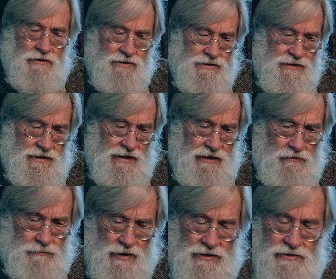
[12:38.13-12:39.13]
You can see how
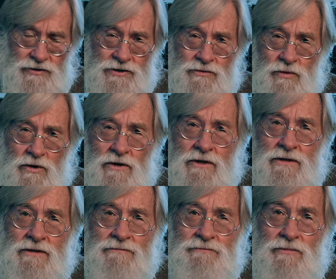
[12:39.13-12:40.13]
impressionists
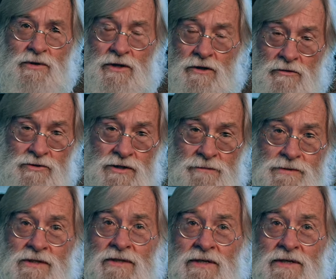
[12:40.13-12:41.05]
work with close-ups and